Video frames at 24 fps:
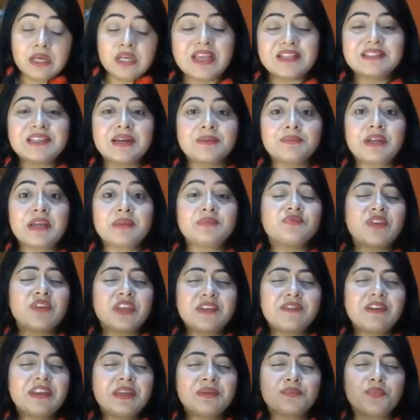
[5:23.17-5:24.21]
And sometimes
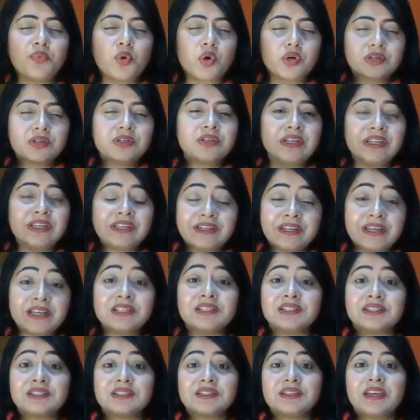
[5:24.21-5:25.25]
very, very important
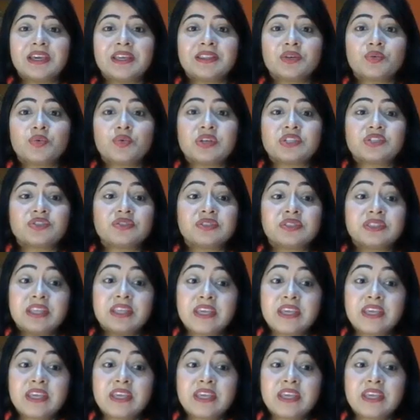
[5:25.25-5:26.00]
details in the question,